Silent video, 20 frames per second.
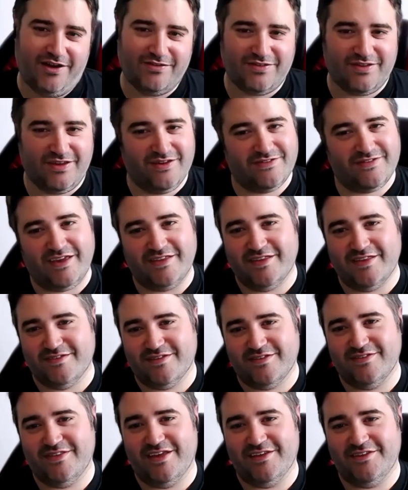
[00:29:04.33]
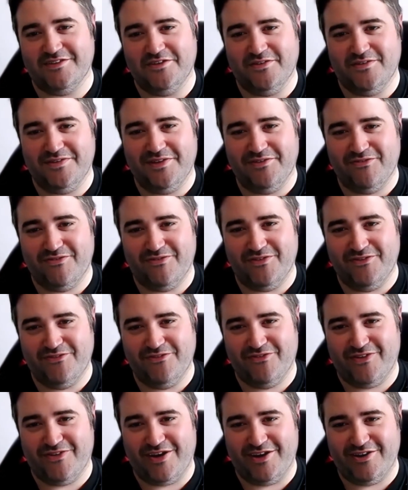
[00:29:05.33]
was going to say you
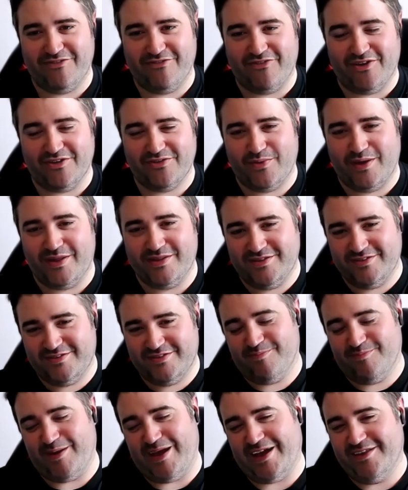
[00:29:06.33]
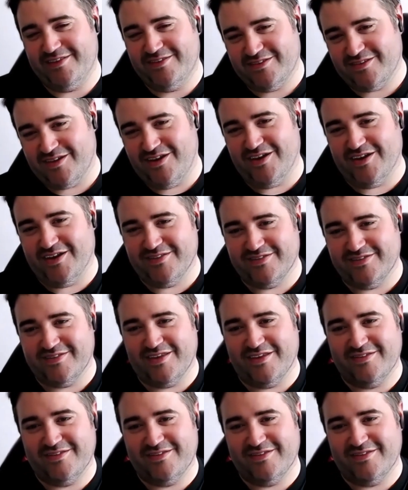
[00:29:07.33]
kind of, as well as the back and sides,